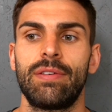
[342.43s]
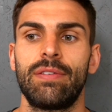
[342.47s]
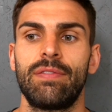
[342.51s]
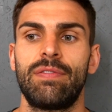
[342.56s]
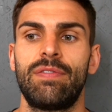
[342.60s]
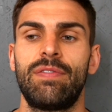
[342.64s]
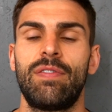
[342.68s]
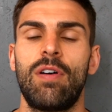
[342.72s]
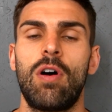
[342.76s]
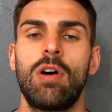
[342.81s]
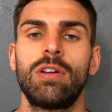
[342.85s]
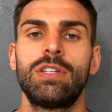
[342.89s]

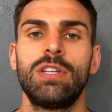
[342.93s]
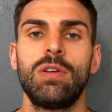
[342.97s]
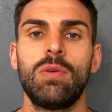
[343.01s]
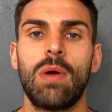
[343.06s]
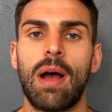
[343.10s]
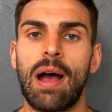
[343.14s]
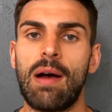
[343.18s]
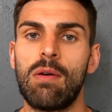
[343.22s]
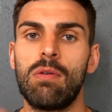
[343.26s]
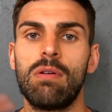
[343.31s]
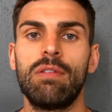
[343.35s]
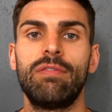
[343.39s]
far too
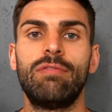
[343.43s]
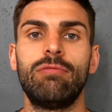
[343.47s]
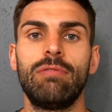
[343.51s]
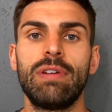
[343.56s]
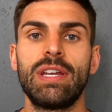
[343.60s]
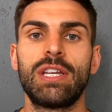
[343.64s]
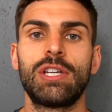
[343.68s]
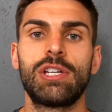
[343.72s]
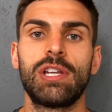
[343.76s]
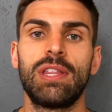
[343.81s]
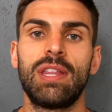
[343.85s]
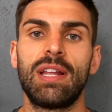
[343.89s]
out of
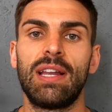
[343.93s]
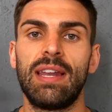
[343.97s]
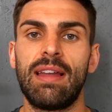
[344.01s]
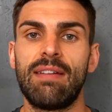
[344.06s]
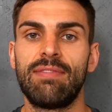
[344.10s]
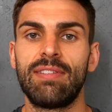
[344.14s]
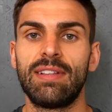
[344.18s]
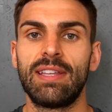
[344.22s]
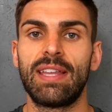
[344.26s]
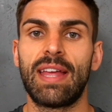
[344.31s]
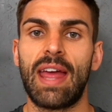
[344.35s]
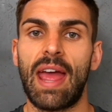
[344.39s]
reach and the
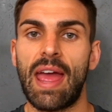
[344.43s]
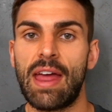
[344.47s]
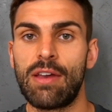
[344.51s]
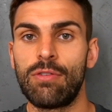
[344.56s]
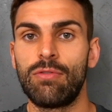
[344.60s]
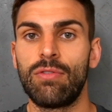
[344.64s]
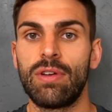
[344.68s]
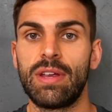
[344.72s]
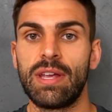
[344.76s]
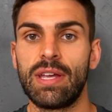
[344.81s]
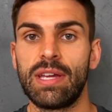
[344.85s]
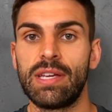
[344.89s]
level to
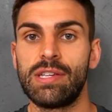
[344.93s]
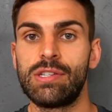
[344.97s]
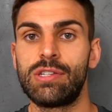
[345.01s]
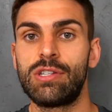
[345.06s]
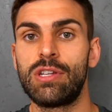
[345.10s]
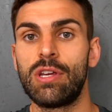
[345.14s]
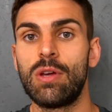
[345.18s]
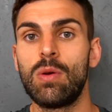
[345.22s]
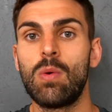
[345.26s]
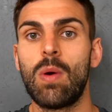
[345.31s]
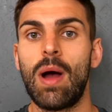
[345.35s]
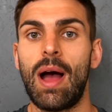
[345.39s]
entry is
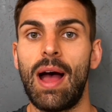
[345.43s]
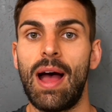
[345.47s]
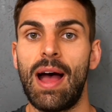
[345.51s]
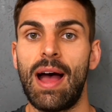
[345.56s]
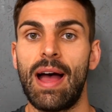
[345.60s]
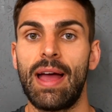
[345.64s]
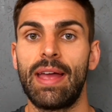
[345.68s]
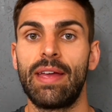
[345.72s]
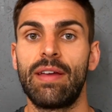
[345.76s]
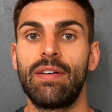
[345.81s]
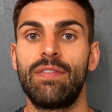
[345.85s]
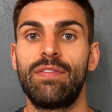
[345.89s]
too
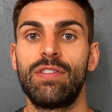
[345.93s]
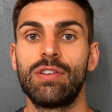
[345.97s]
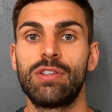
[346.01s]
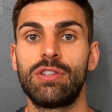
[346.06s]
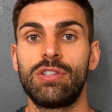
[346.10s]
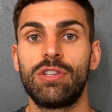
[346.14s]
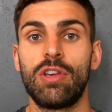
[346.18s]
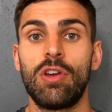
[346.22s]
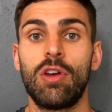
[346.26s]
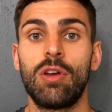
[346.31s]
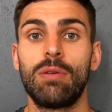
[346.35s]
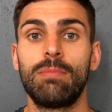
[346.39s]
high for
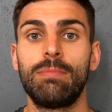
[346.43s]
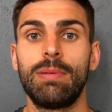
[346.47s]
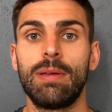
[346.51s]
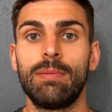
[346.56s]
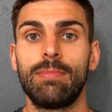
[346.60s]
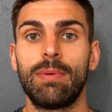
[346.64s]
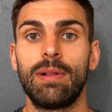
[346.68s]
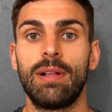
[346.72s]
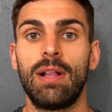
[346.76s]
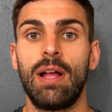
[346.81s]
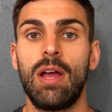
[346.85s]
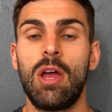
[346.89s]
certain
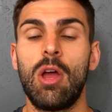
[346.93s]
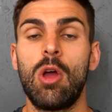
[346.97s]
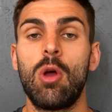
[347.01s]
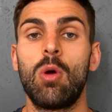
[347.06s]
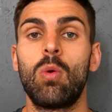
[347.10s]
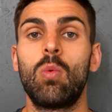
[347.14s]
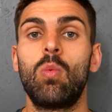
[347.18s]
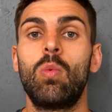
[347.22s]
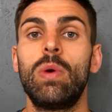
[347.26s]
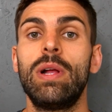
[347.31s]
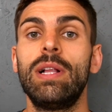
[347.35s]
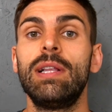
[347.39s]
people
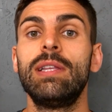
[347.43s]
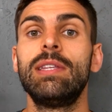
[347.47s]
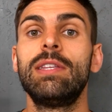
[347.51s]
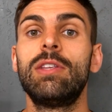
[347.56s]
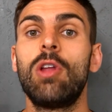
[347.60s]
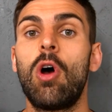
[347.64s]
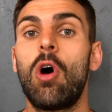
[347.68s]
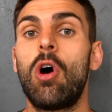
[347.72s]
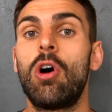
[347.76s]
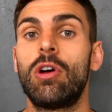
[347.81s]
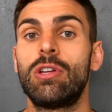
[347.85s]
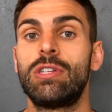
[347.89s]
will
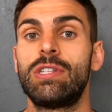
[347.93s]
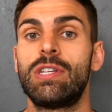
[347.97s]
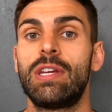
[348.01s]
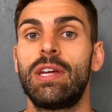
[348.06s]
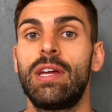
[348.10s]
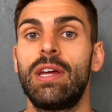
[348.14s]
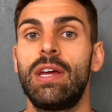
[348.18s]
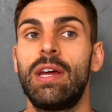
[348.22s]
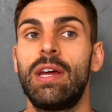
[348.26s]
not